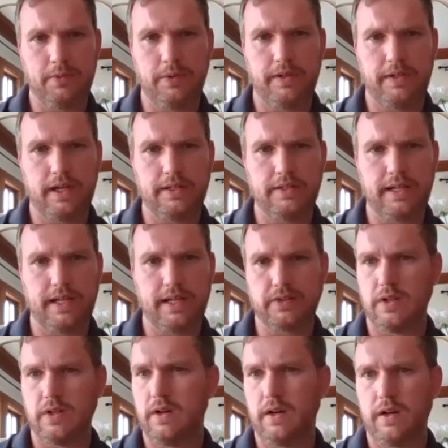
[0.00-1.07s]
who the contacts
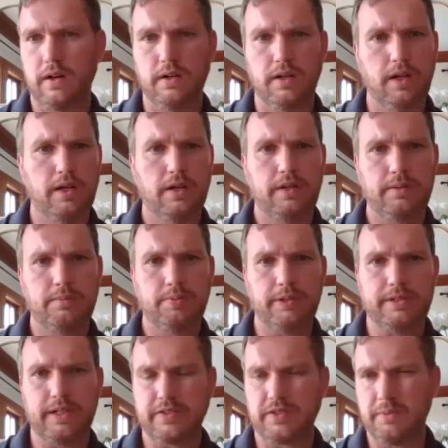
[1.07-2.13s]
are, and
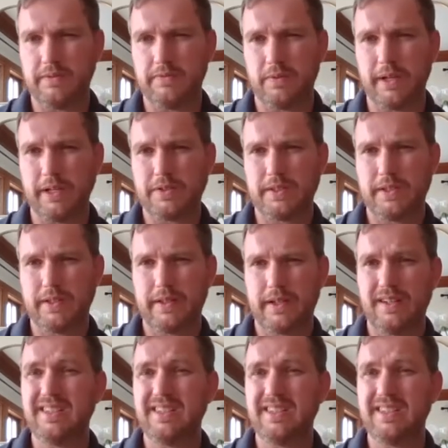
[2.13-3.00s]
put custom information in there.